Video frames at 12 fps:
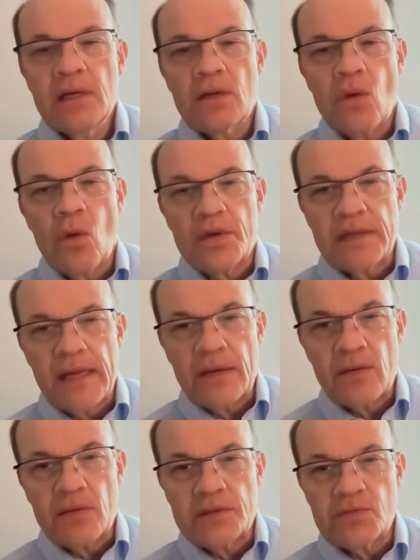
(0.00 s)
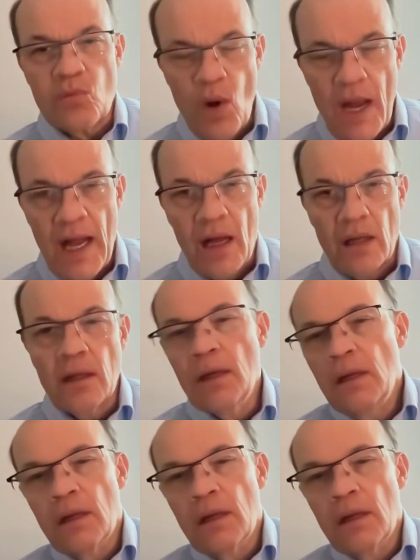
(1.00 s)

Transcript: coordinator as well,